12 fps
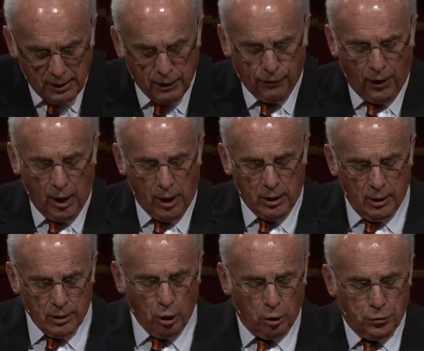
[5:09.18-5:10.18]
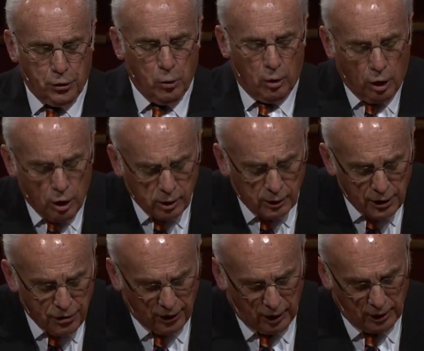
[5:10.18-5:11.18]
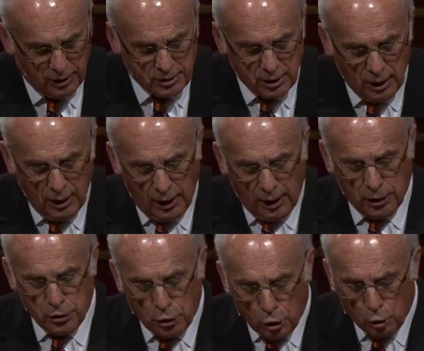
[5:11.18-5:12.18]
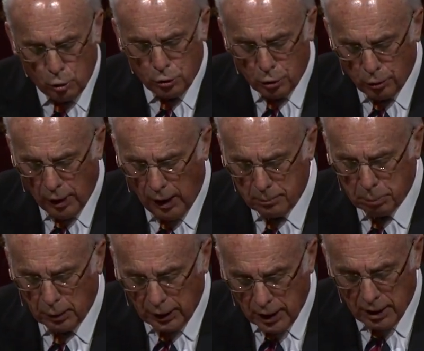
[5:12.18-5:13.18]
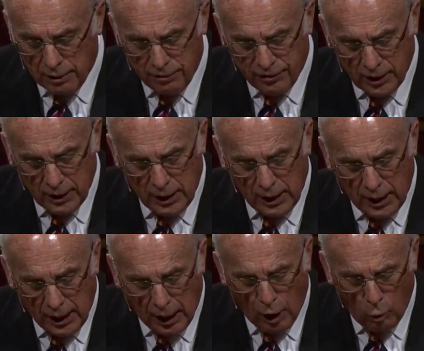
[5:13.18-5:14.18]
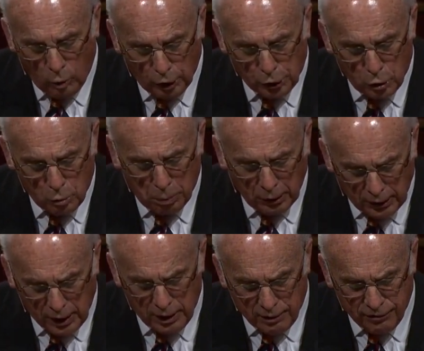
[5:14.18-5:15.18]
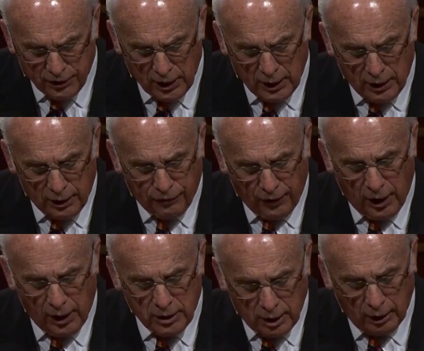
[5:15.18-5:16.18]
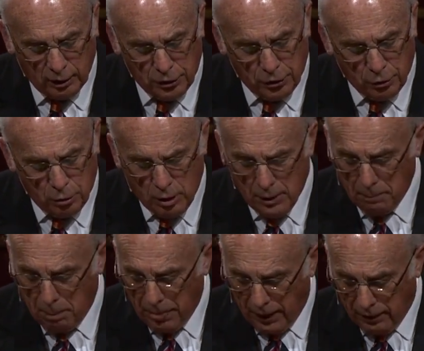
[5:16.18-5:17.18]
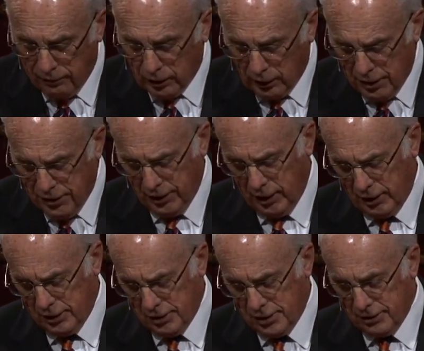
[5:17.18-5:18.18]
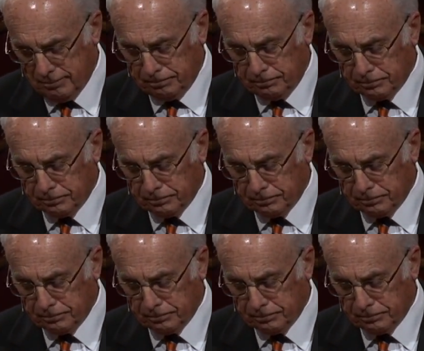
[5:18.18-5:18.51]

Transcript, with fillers: If I told you earthly things and you do not believe, how will you believe if I tell you heavenly things.